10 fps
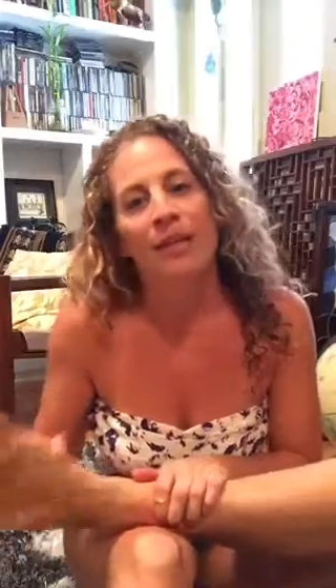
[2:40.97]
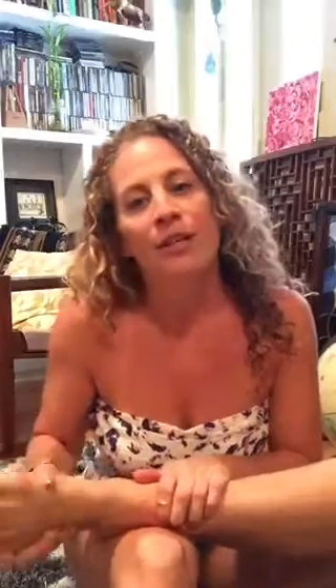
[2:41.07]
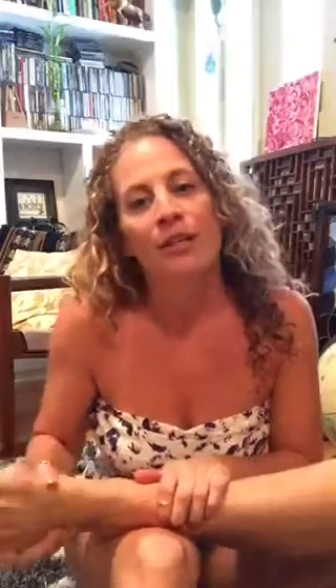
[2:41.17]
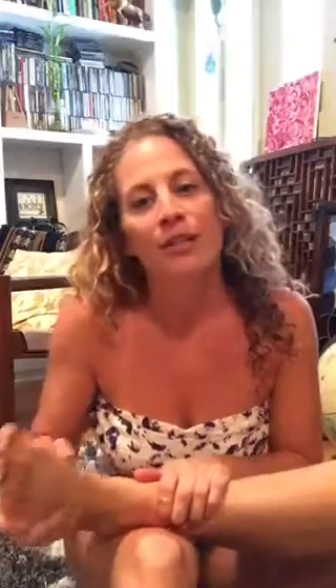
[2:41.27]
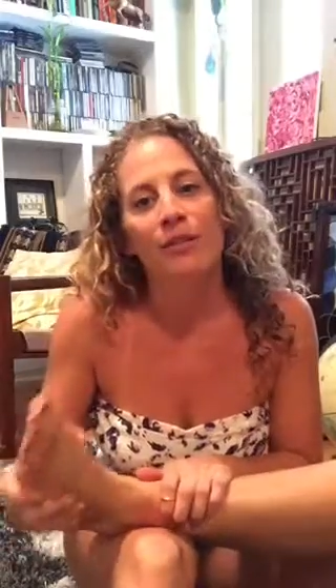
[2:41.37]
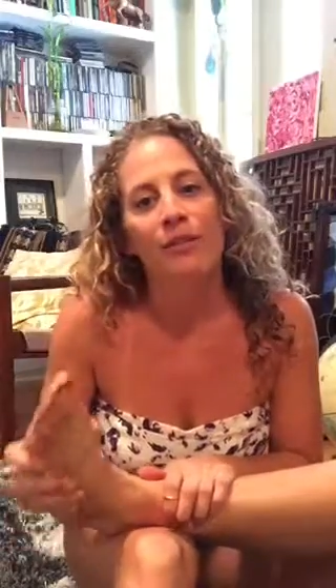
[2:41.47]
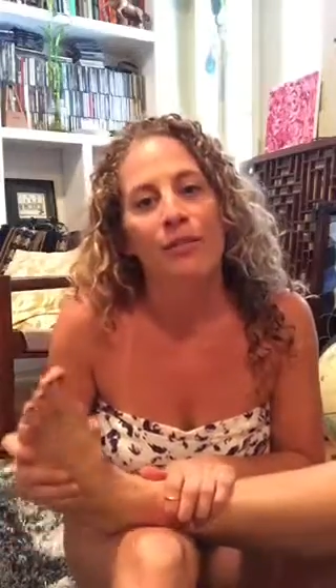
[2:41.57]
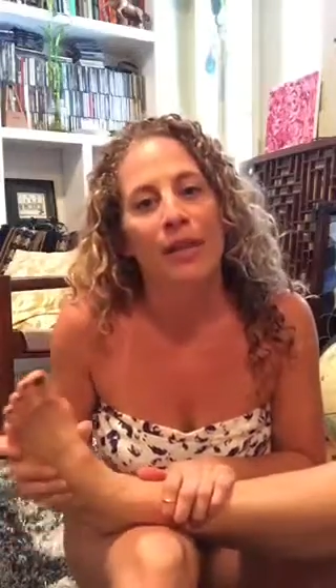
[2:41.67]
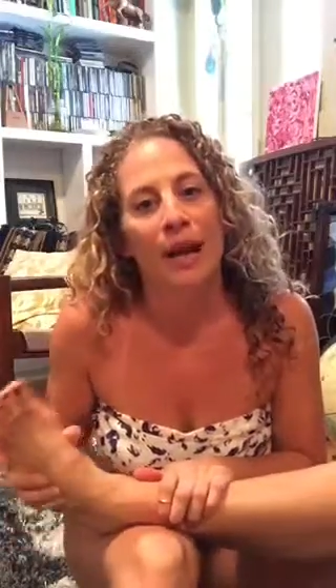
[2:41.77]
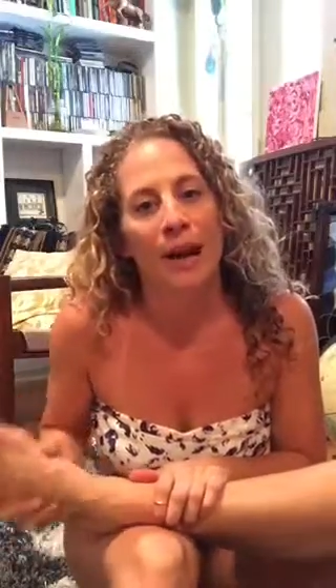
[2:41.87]
just to
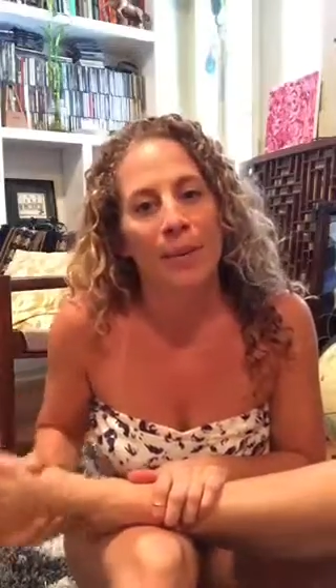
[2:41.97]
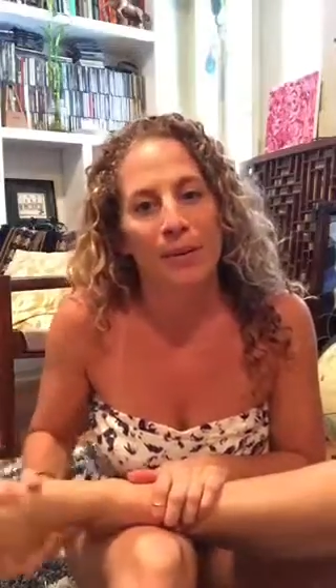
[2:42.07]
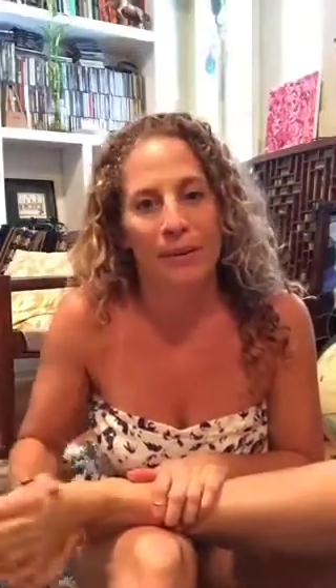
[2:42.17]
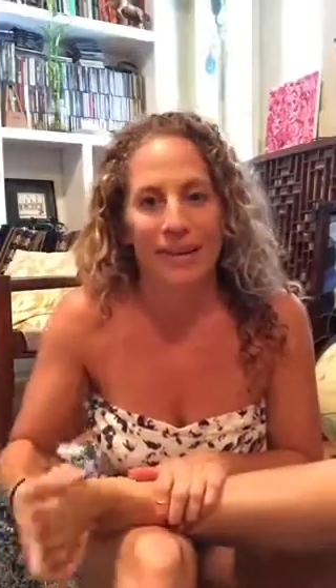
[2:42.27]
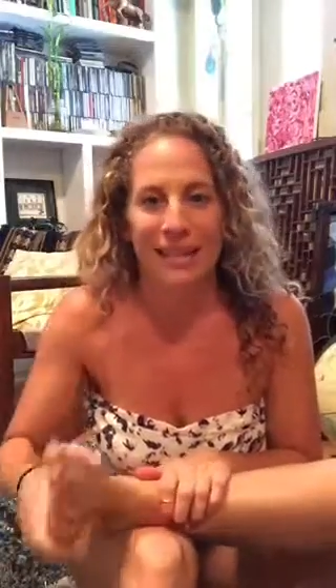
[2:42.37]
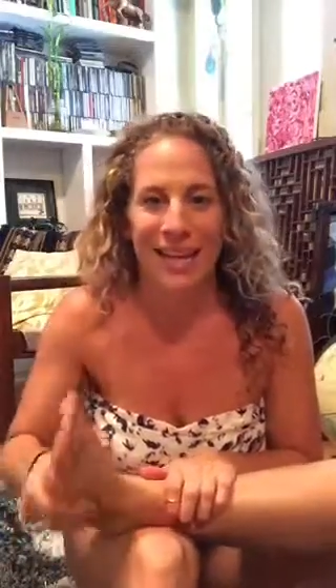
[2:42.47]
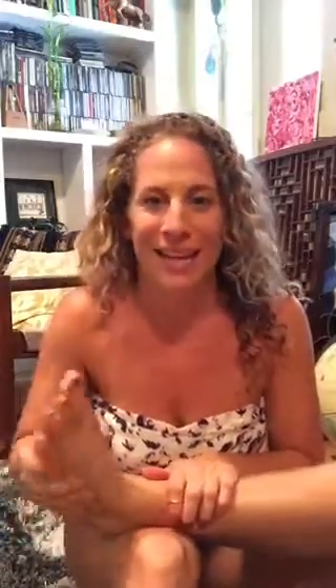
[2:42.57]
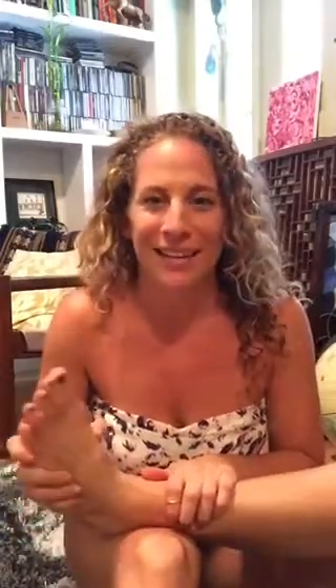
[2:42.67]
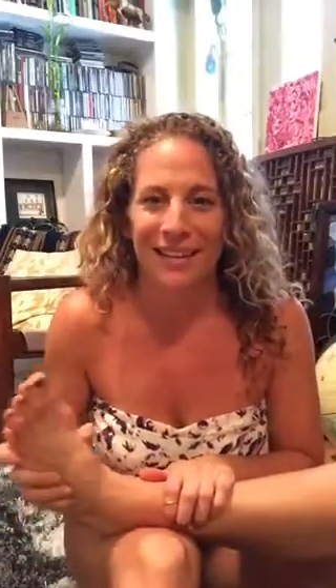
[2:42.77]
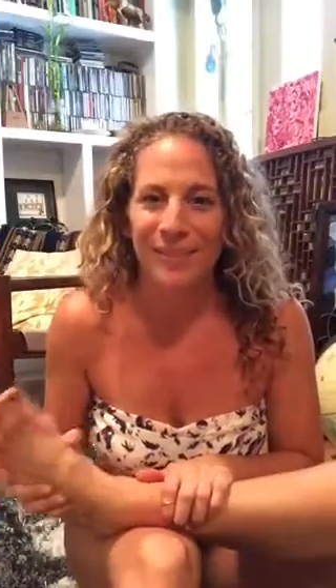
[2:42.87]
free up the
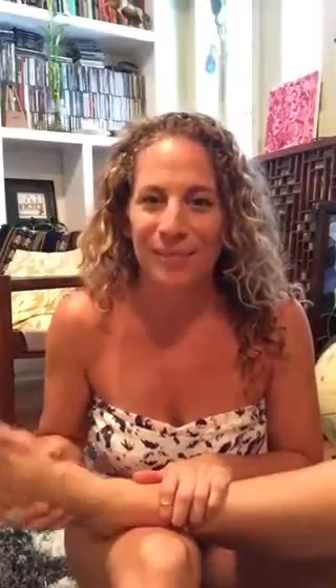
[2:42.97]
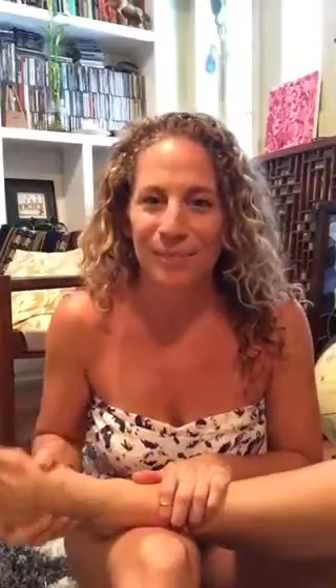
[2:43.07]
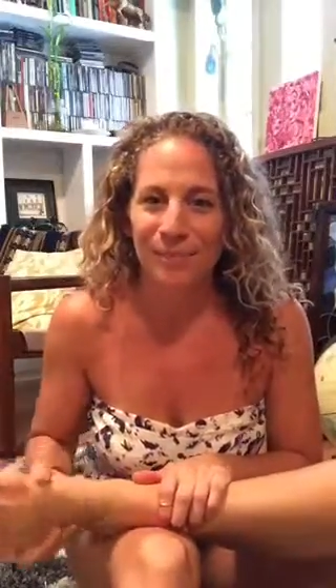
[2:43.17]
ankle.